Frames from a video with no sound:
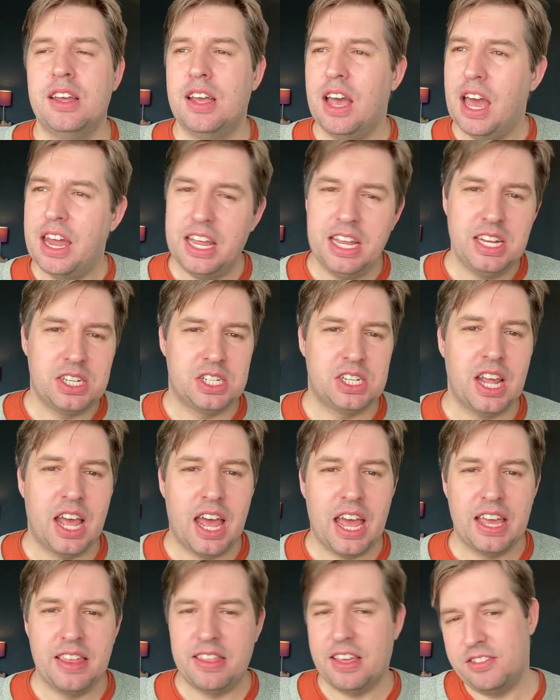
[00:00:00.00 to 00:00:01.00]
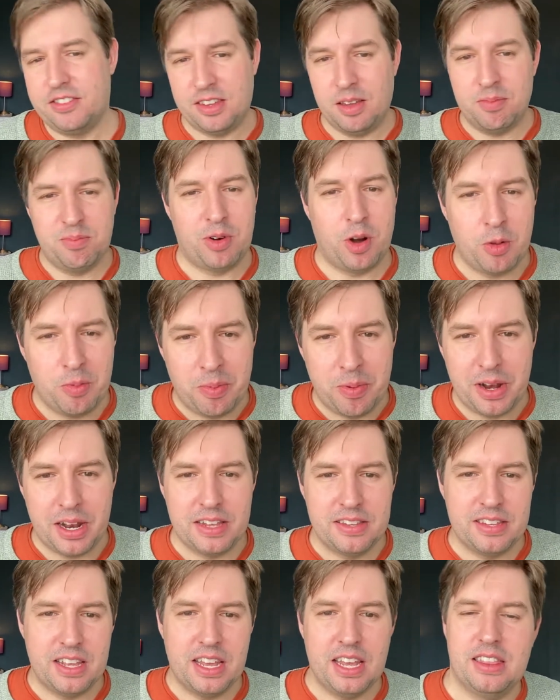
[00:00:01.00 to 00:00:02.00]
and each day there's some
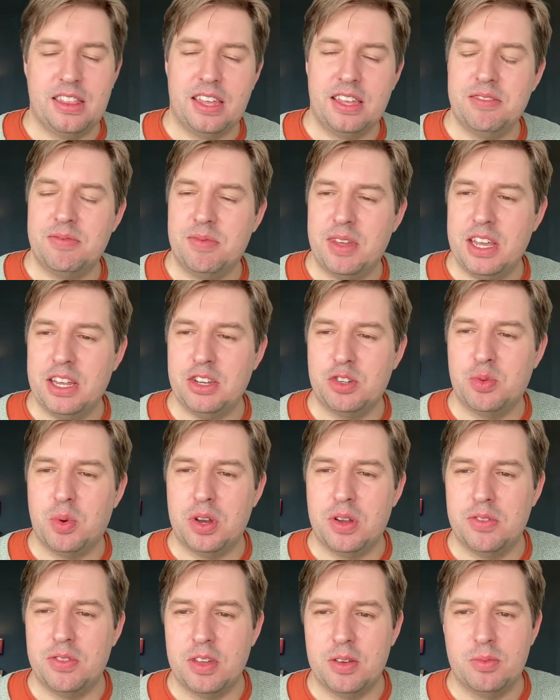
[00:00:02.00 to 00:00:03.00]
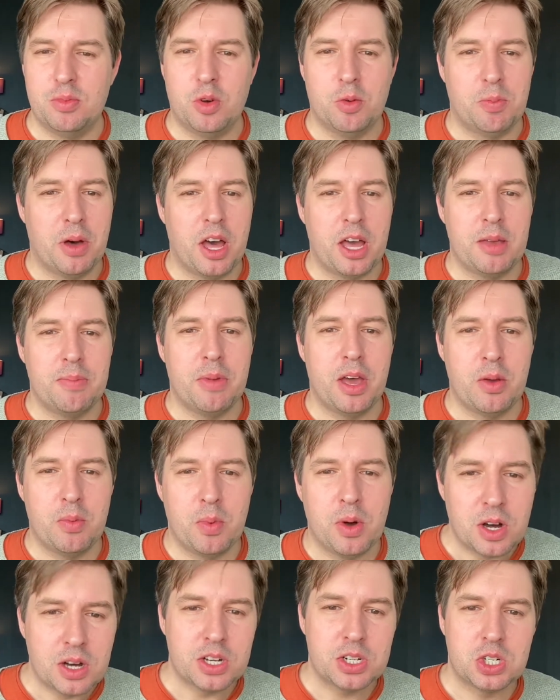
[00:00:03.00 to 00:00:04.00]
probability that each one of them will buy my
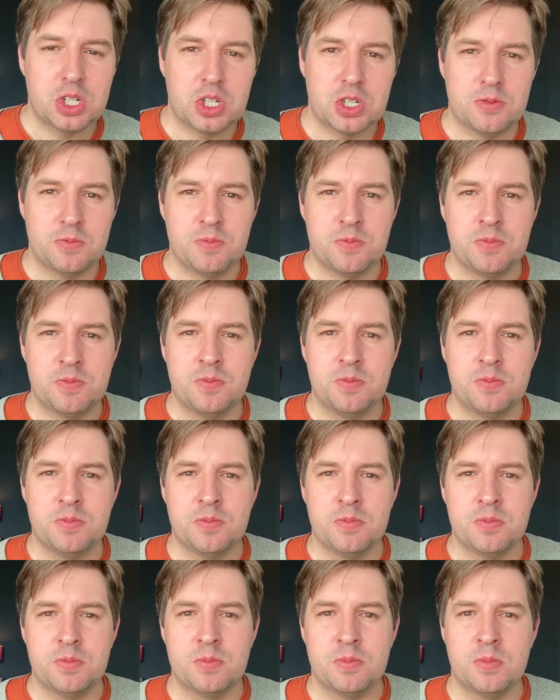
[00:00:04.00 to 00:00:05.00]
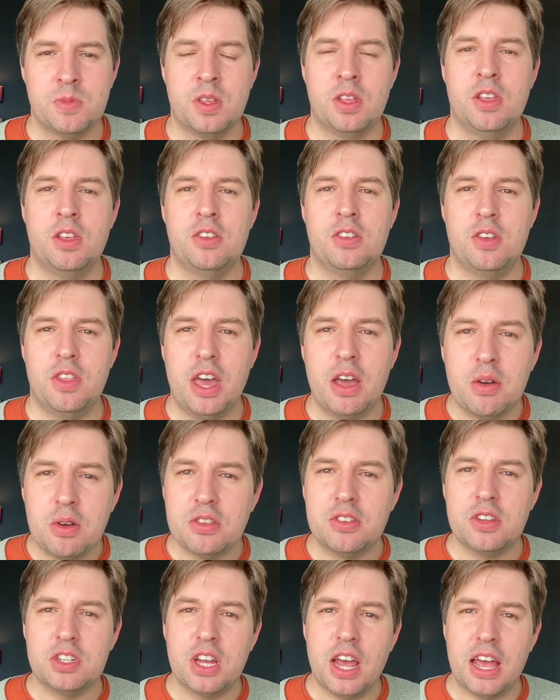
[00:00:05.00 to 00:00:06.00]
watch. So that would
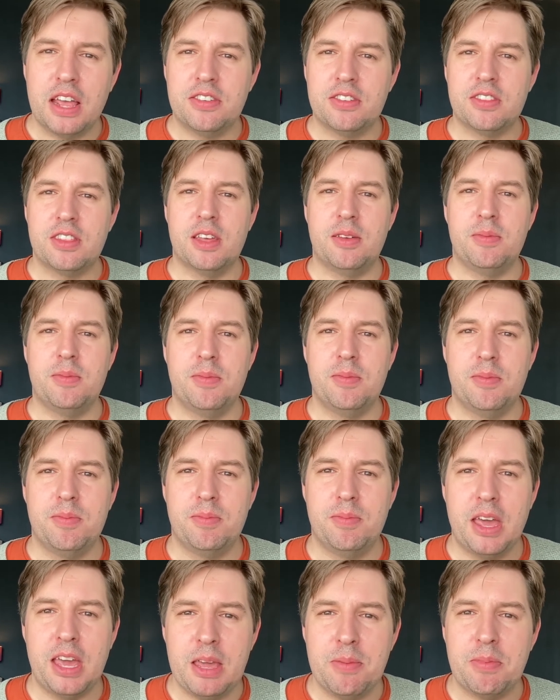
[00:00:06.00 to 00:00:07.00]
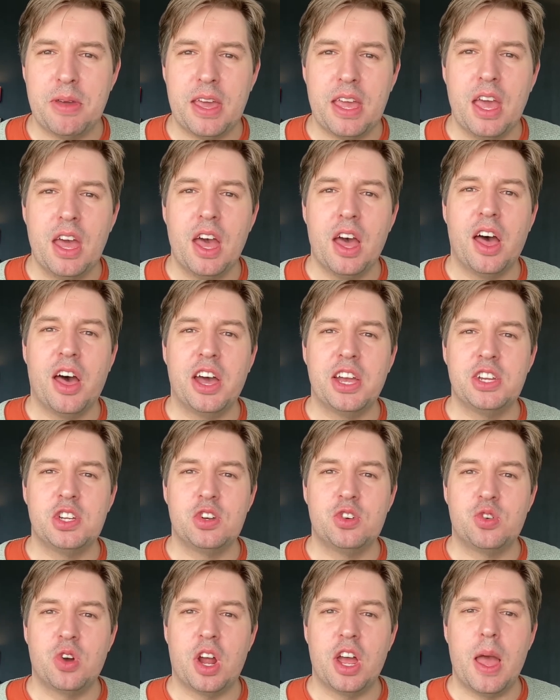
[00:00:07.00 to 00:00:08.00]
suggest that maybe I should
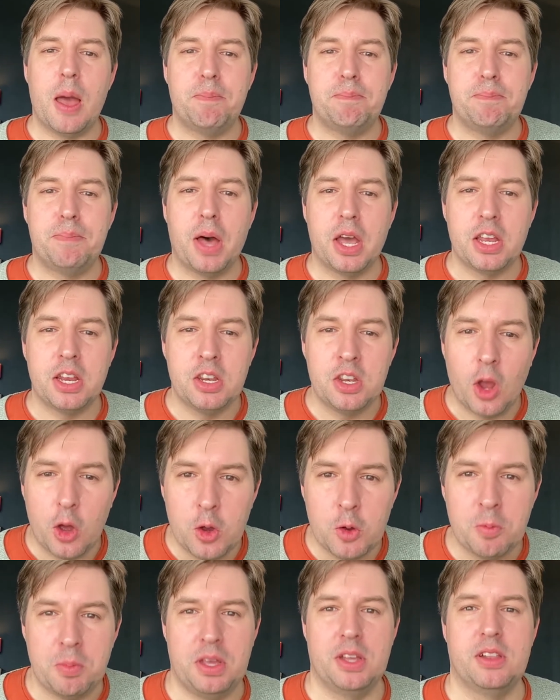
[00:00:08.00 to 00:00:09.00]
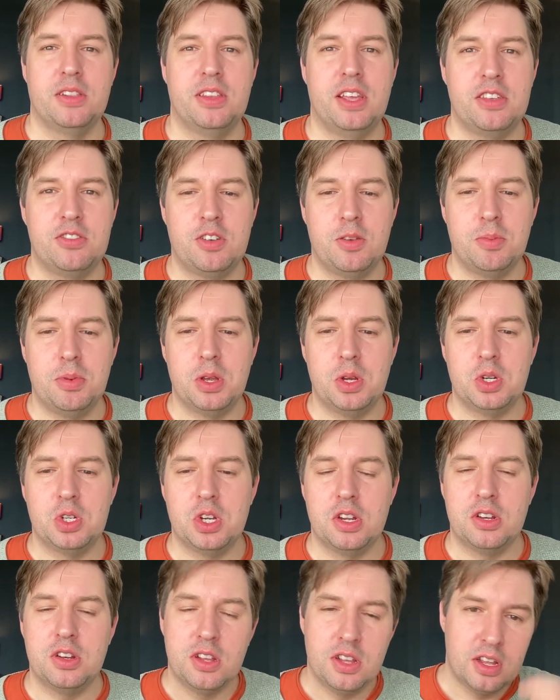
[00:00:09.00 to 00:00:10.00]
try a binomial
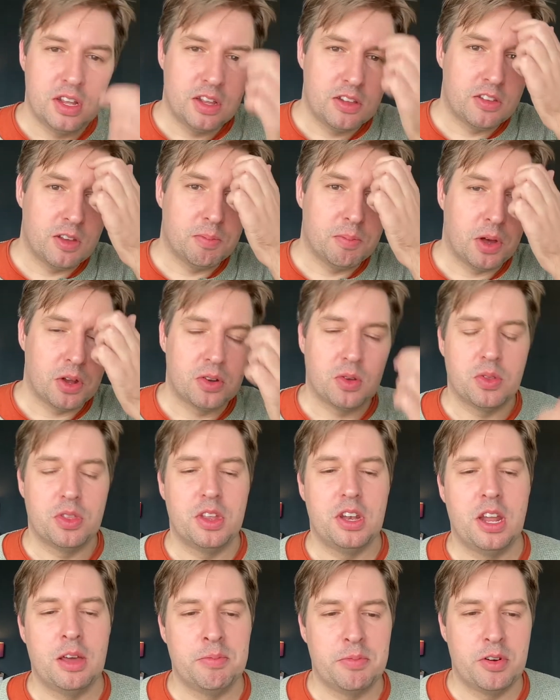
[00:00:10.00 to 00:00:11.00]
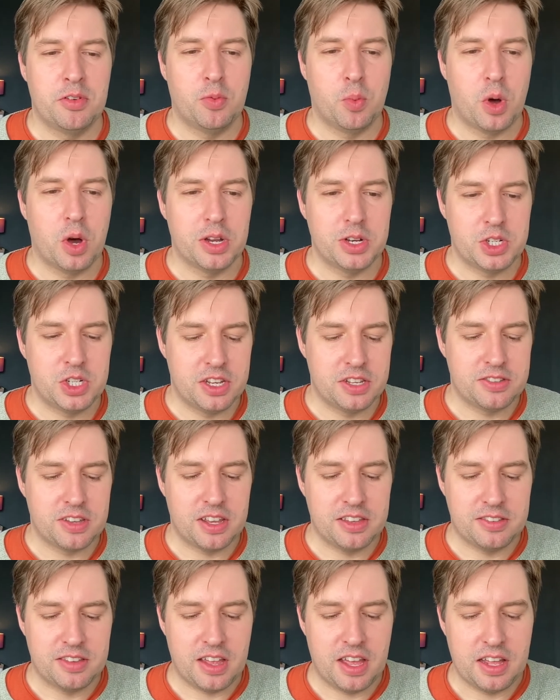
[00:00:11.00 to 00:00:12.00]
distribution to model the number of watches I
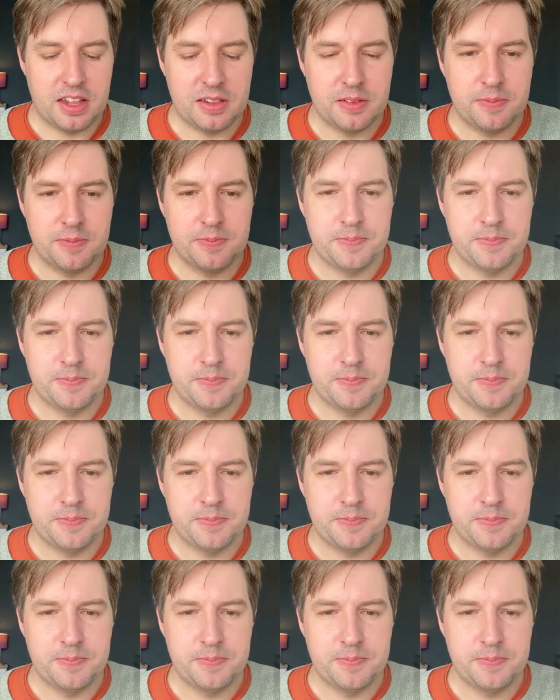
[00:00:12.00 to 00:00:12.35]
sell.